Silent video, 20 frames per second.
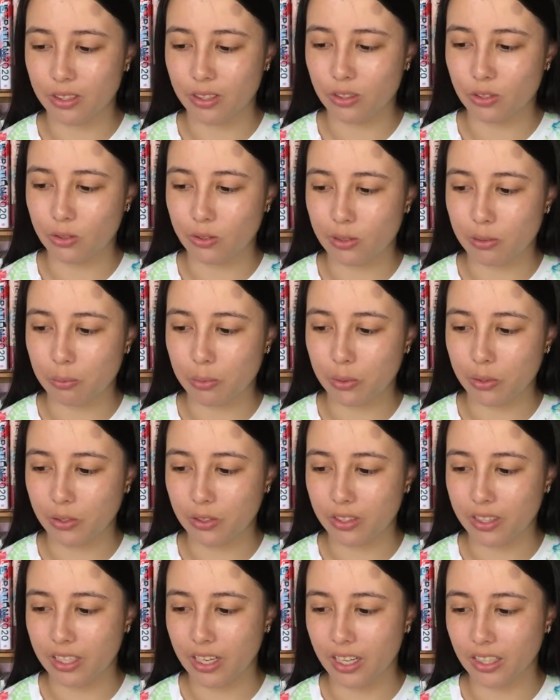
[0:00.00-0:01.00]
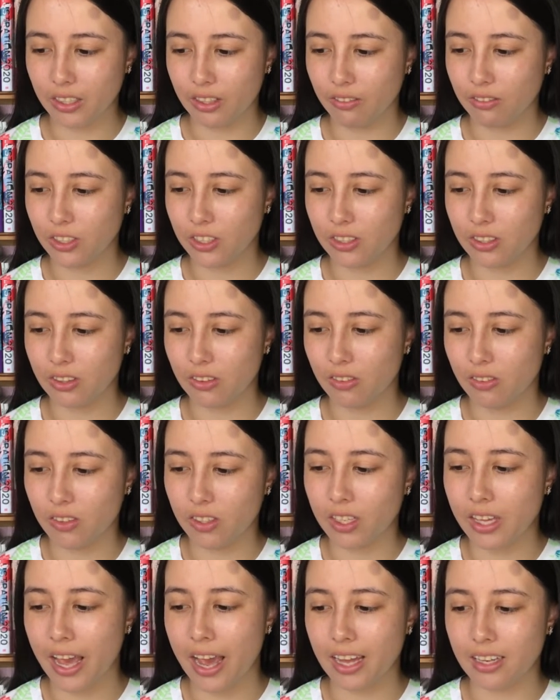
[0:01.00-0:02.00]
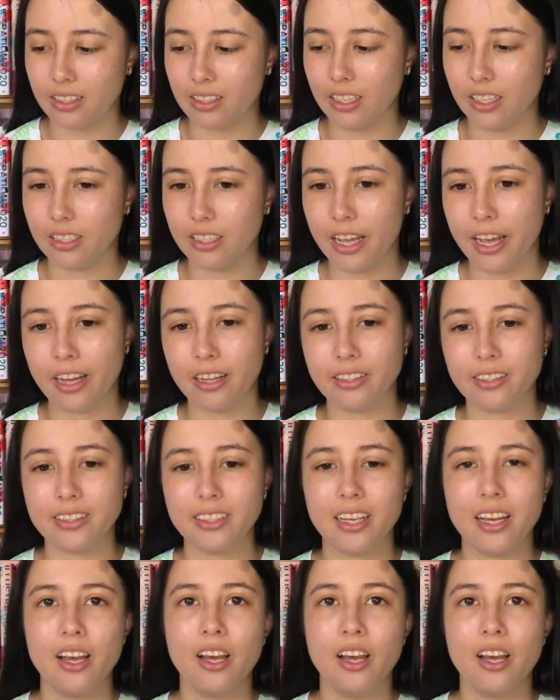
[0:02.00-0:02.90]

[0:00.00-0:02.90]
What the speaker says: adorable, and I love just the cat details.